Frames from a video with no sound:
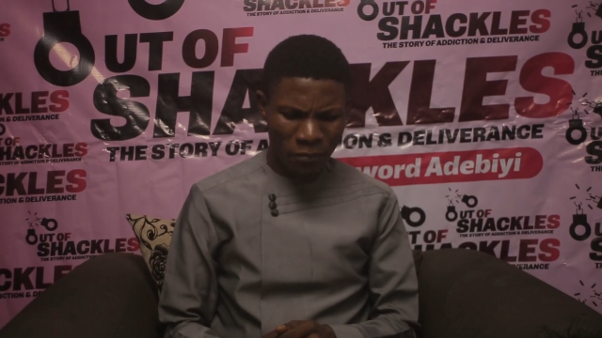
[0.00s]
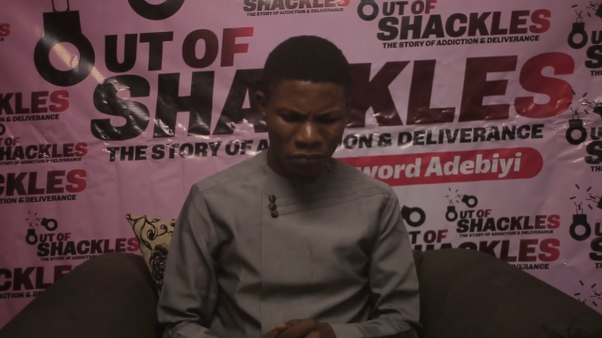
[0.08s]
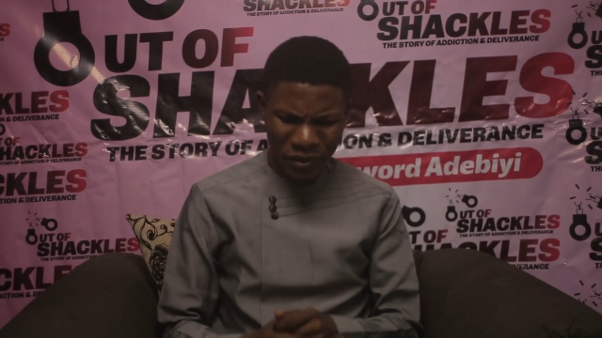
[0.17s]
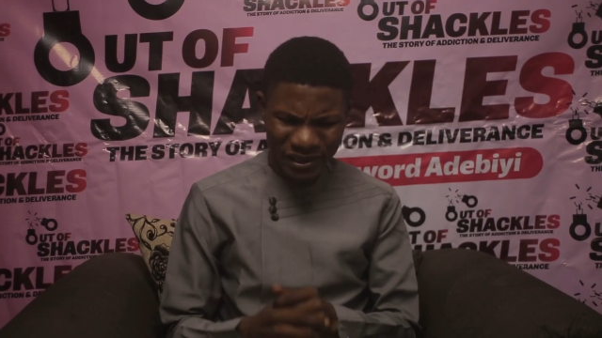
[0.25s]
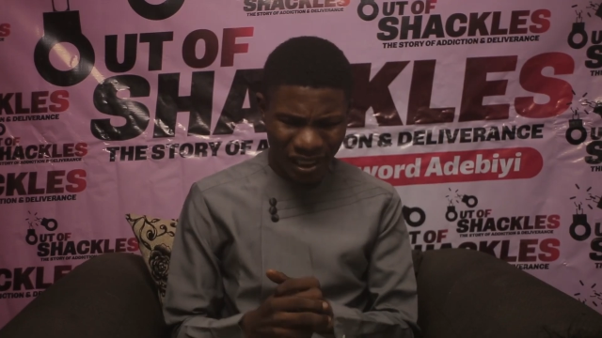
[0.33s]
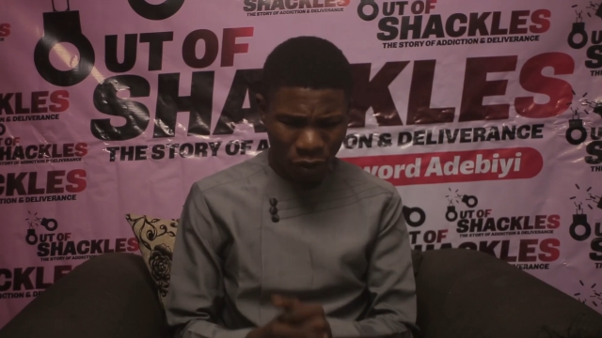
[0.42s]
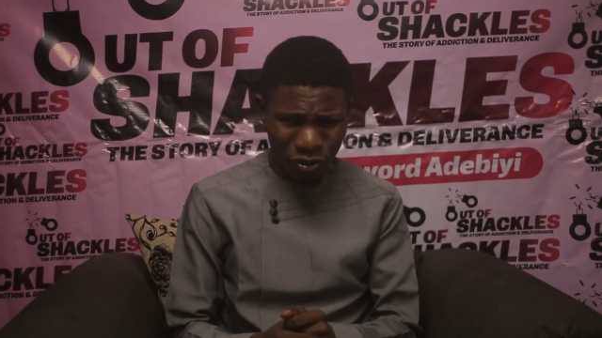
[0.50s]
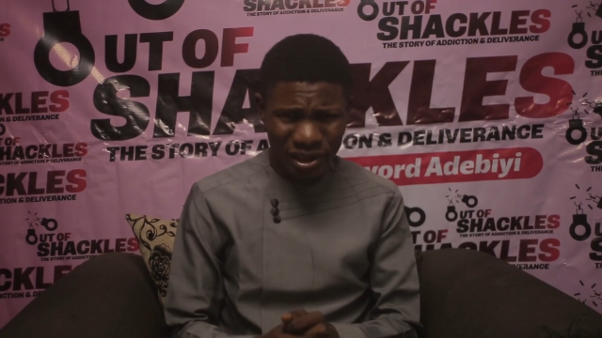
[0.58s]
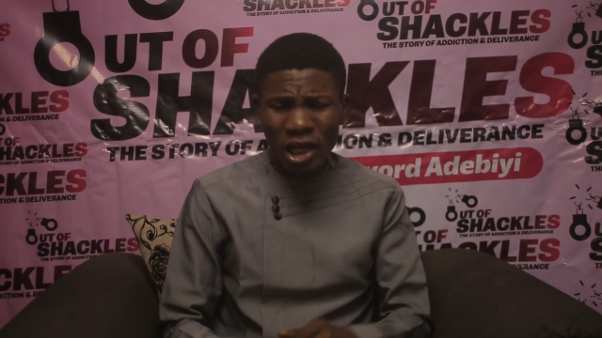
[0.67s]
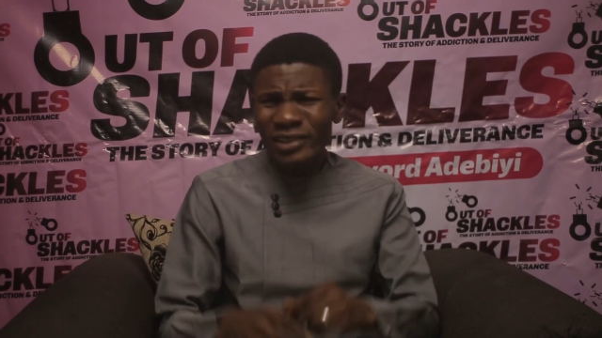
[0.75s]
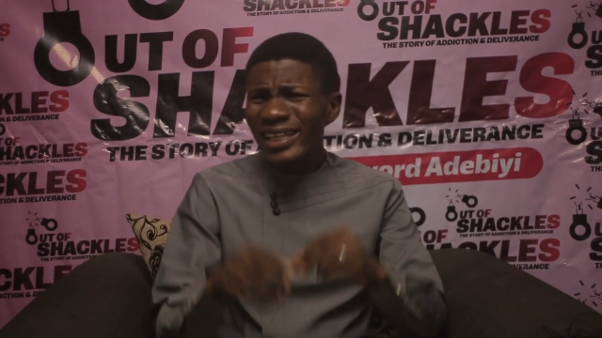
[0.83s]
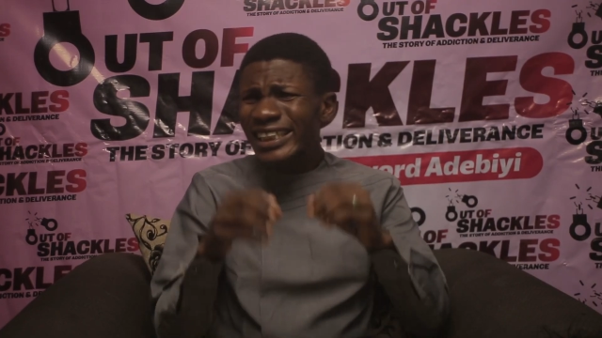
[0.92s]
Praise the Lord.
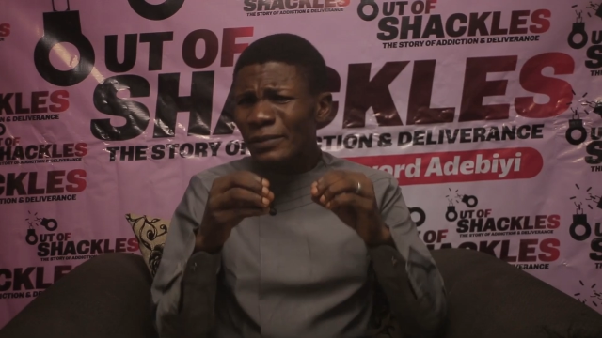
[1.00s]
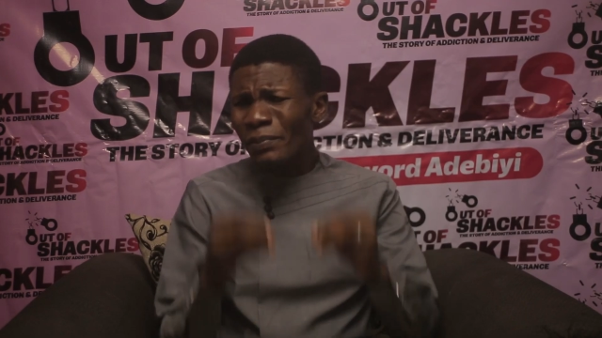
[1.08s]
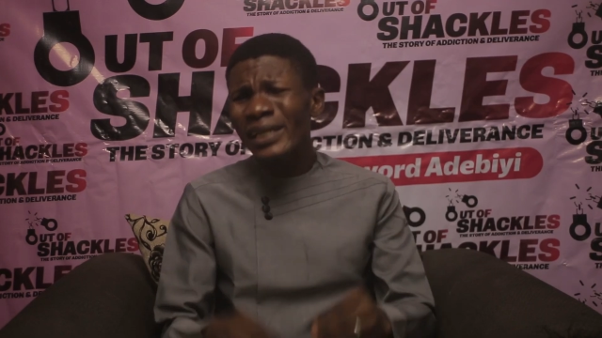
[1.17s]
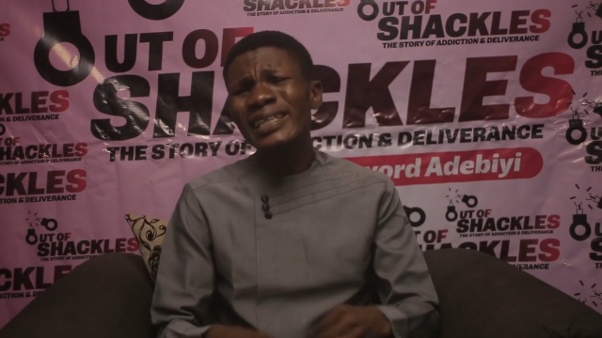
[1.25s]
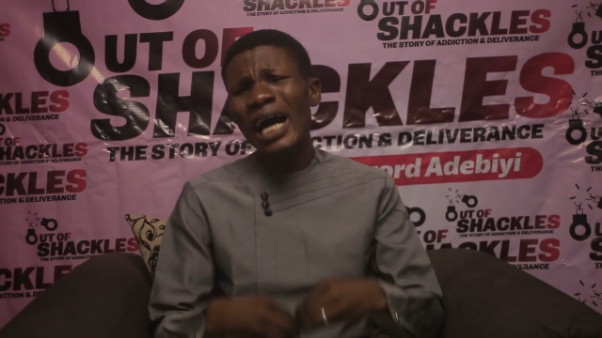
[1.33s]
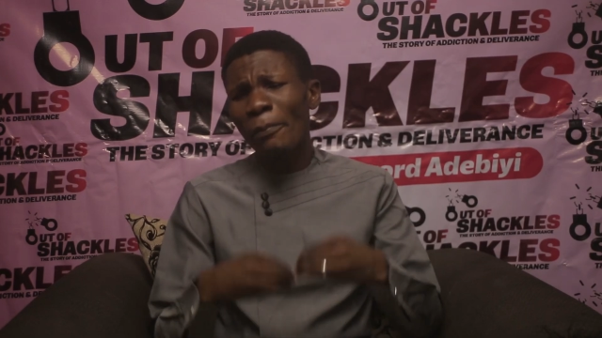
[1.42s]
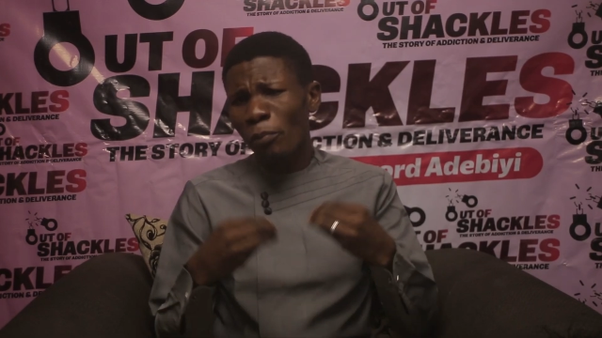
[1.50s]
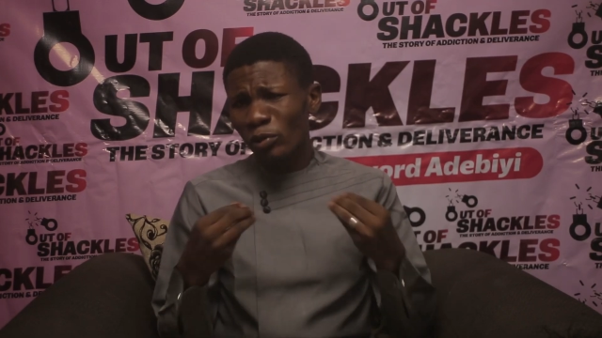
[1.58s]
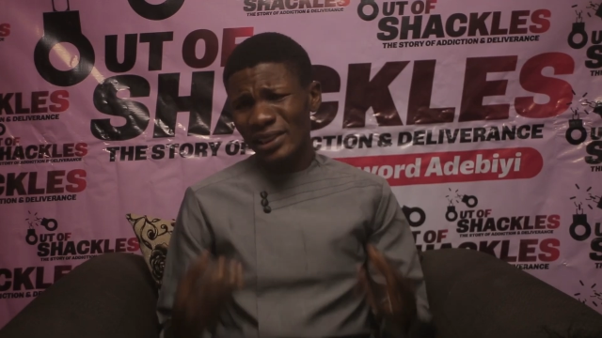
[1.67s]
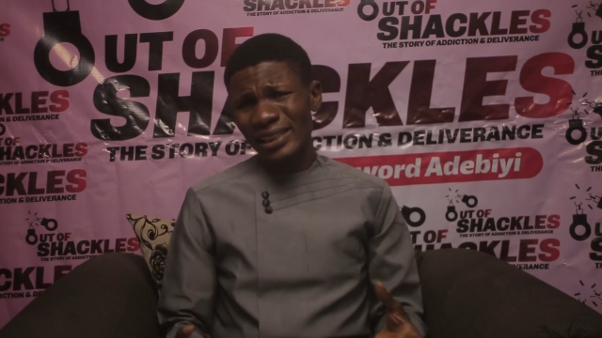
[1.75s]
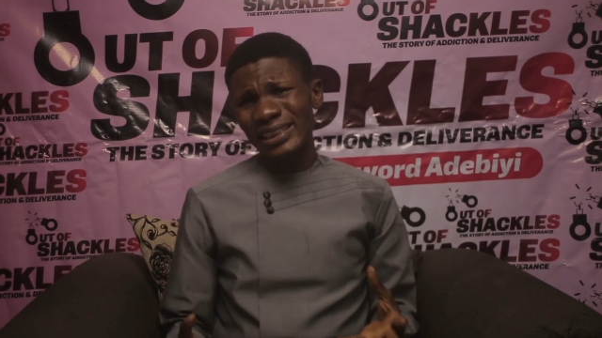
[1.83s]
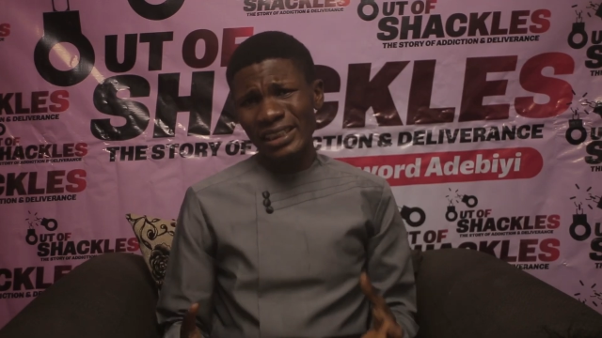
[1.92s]
This spirit, they are
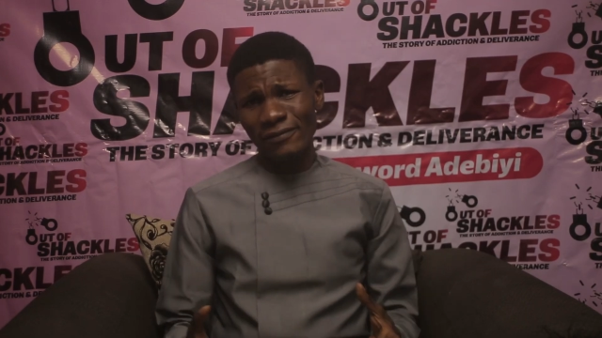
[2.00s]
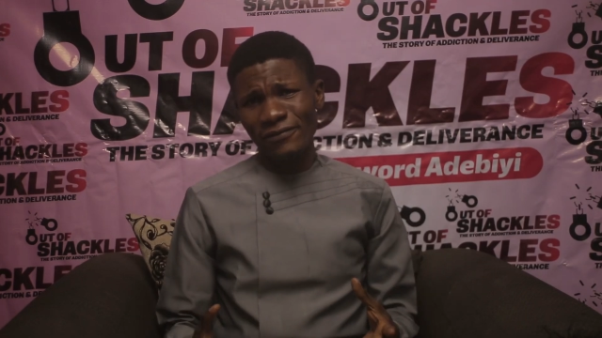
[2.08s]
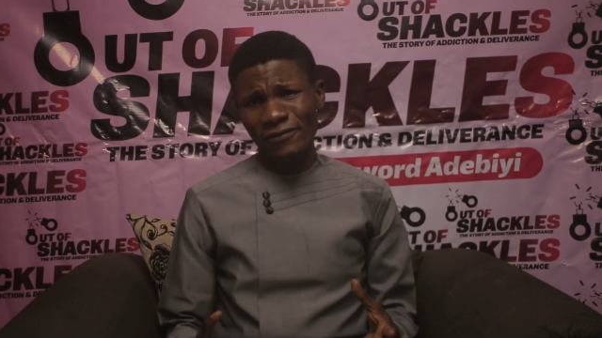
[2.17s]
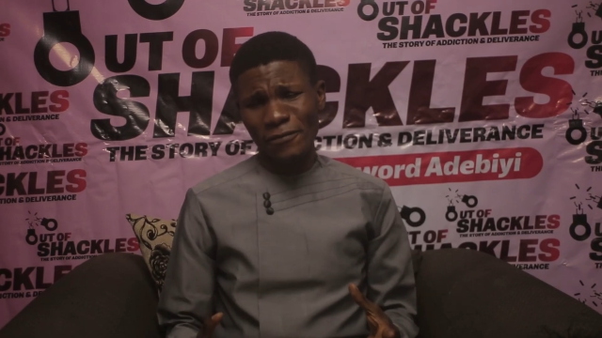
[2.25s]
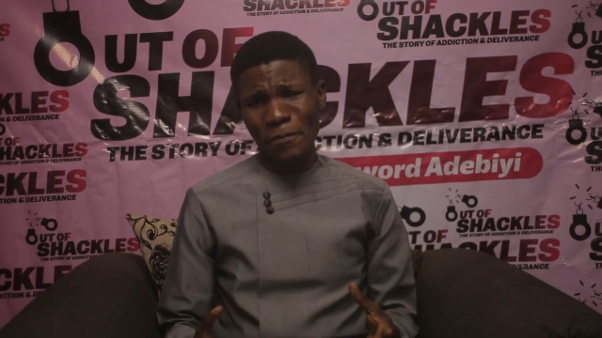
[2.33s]
possessive.